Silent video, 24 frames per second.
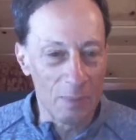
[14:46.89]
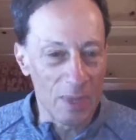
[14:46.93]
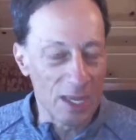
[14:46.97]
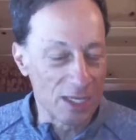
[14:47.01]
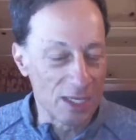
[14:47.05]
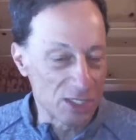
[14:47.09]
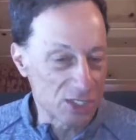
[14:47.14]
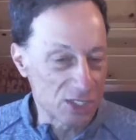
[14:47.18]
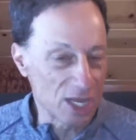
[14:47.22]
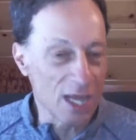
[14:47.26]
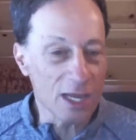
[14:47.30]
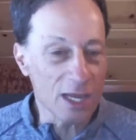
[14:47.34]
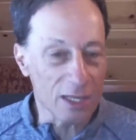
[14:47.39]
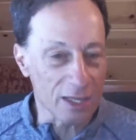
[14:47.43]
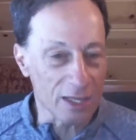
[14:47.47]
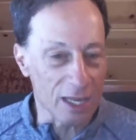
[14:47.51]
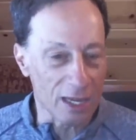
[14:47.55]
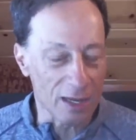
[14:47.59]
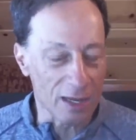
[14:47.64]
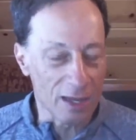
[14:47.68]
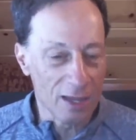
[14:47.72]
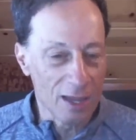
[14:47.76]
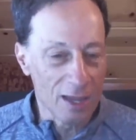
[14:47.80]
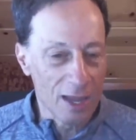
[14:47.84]
in cycling.
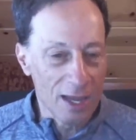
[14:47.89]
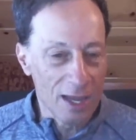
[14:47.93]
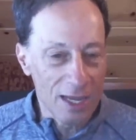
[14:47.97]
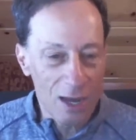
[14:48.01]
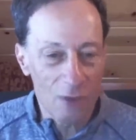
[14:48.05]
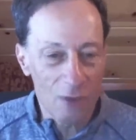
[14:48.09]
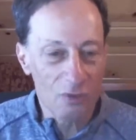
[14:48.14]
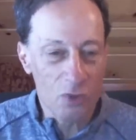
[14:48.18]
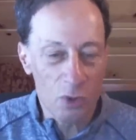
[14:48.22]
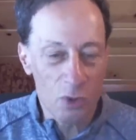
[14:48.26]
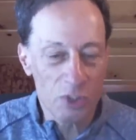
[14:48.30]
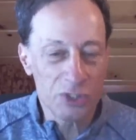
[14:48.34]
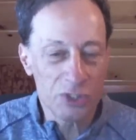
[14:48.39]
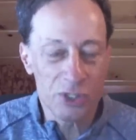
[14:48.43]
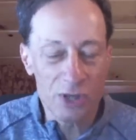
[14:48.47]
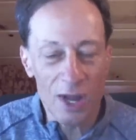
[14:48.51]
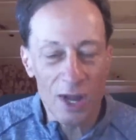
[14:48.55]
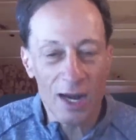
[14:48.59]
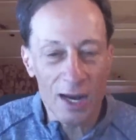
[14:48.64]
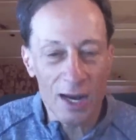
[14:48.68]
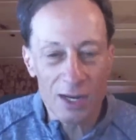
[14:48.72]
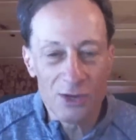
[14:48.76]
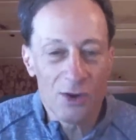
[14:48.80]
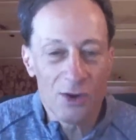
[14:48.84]
Now, of course, you're
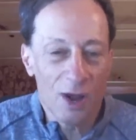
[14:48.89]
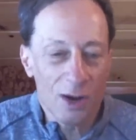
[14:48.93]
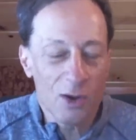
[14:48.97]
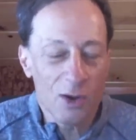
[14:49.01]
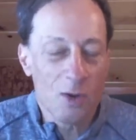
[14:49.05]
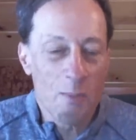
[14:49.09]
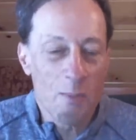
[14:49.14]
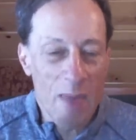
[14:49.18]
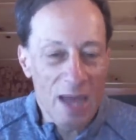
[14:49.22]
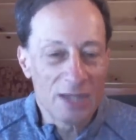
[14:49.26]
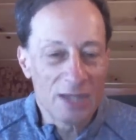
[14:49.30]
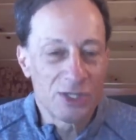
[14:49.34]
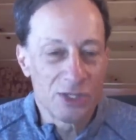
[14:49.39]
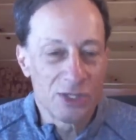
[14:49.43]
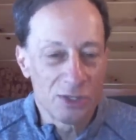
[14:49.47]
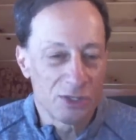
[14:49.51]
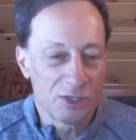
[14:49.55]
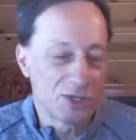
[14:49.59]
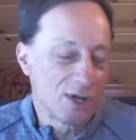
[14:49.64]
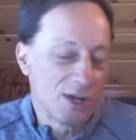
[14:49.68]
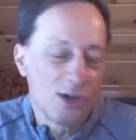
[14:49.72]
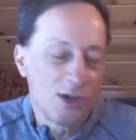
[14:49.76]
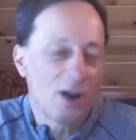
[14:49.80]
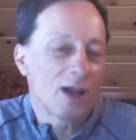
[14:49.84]
not going to imagine
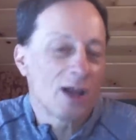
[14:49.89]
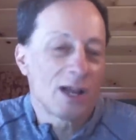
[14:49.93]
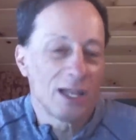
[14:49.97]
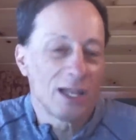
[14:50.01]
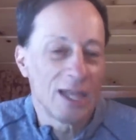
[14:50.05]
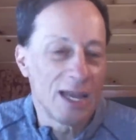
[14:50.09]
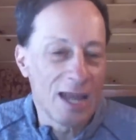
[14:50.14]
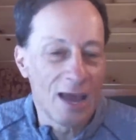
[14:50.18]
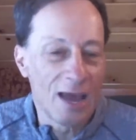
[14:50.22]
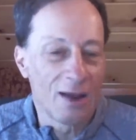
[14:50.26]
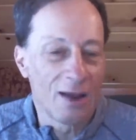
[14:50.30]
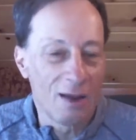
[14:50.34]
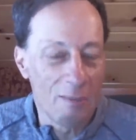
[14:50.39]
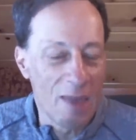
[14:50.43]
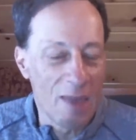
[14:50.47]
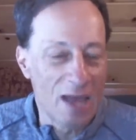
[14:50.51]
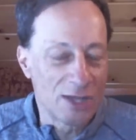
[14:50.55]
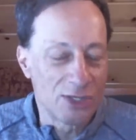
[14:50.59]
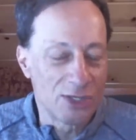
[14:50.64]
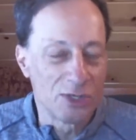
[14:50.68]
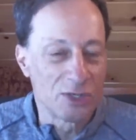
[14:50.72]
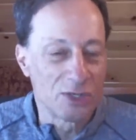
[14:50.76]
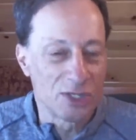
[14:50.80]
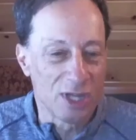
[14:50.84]
you're not going to lay down and
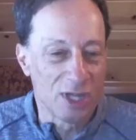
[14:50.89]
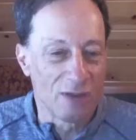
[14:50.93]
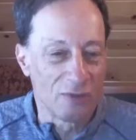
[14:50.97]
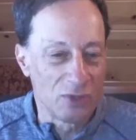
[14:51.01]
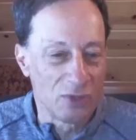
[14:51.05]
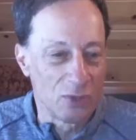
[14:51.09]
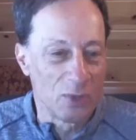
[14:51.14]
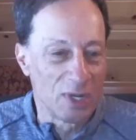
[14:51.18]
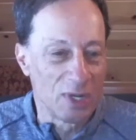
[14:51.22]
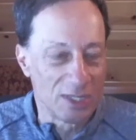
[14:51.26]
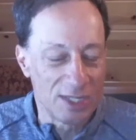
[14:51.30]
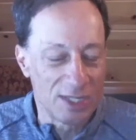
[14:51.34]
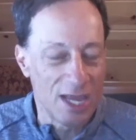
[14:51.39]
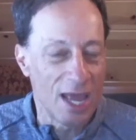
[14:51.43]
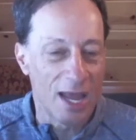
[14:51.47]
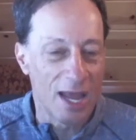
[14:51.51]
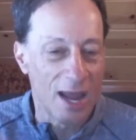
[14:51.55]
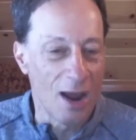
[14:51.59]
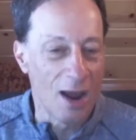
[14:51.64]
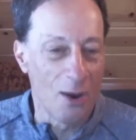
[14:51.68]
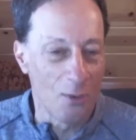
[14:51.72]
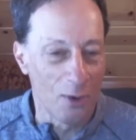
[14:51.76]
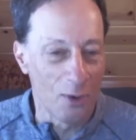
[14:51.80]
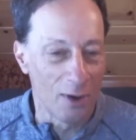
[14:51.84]
imagine yourself doing a
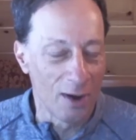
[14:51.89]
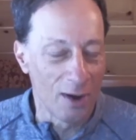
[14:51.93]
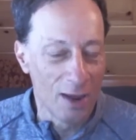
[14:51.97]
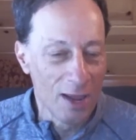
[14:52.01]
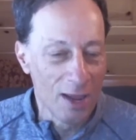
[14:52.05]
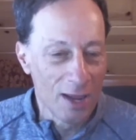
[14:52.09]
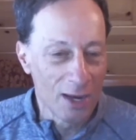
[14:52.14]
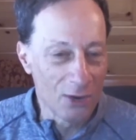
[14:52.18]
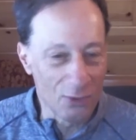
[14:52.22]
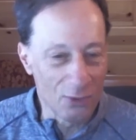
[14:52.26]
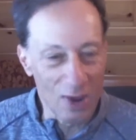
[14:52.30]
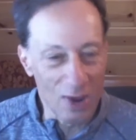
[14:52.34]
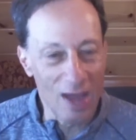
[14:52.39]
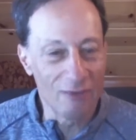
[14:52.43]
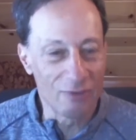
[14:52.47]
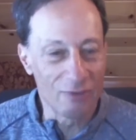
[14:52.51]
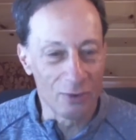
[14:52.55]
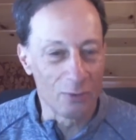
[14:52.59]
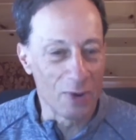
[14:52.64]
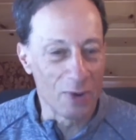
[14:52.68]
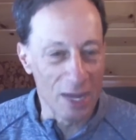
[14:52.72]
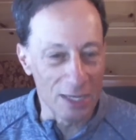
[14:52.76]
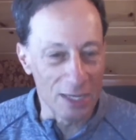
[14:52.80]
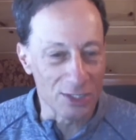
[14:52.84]
10-hour
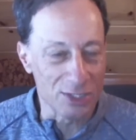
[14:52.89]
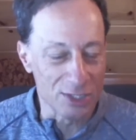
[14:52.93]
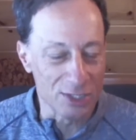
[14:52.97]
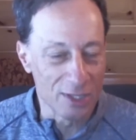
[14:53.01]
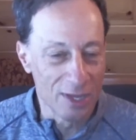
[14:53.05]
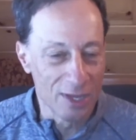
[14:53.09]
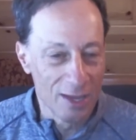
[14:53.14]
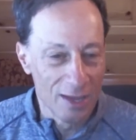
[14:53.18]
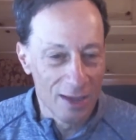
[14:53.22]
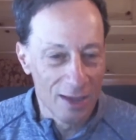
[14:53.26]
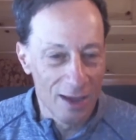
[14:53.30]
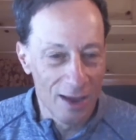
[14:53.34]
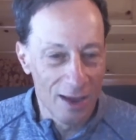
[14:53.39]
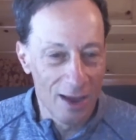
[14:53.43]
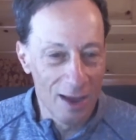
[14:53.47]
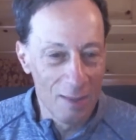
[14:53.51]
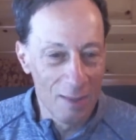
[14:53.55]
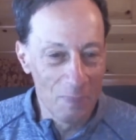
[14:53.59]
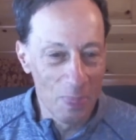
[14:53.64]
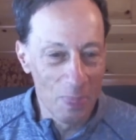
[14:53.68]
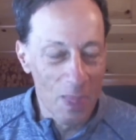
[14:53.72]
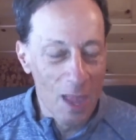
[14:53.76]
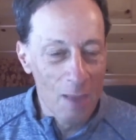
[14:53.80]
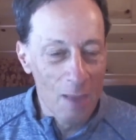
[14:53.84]
gravel race.
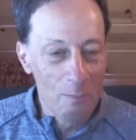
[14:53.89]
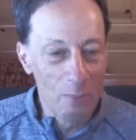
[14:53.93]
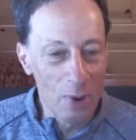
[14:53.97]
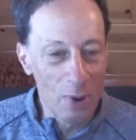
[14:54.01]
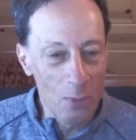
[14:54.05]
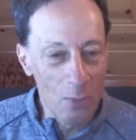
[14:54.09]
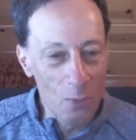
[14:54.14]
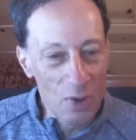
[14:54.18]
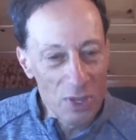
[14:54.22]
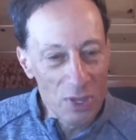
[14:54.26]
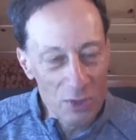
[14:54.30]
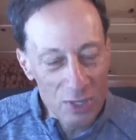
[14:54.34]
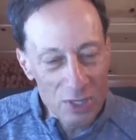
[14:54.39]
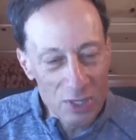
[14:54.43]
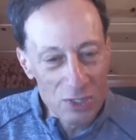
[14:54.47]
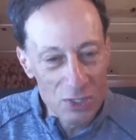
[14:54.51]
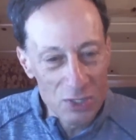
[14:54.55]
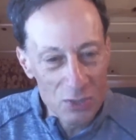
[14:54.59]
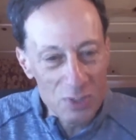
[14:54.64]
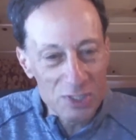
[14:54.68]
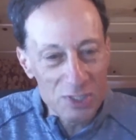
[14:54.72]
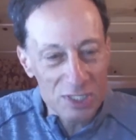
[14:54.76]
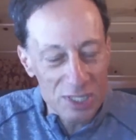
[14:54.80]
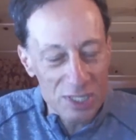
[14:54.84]
But what you can
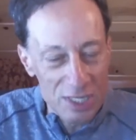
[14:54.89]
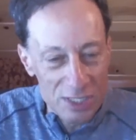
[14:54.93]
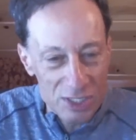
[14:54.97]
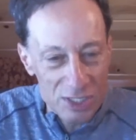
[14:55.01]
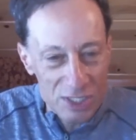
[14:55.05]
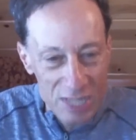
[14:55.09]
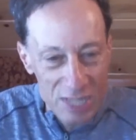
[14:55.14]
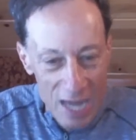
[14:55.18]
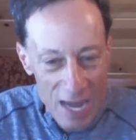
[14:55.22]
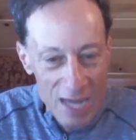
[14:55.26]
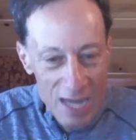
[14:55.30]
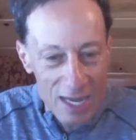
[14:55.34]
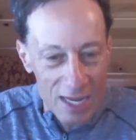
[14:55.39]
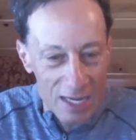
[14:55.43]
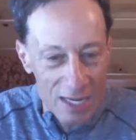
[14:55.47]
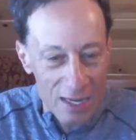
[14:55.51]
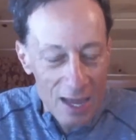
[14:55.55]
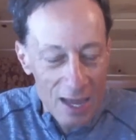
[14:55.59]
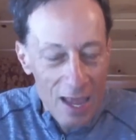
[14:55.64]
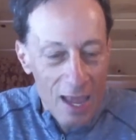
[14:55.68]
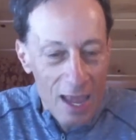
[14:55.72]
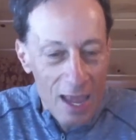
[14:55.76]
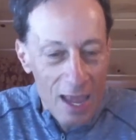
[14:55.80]
do is take it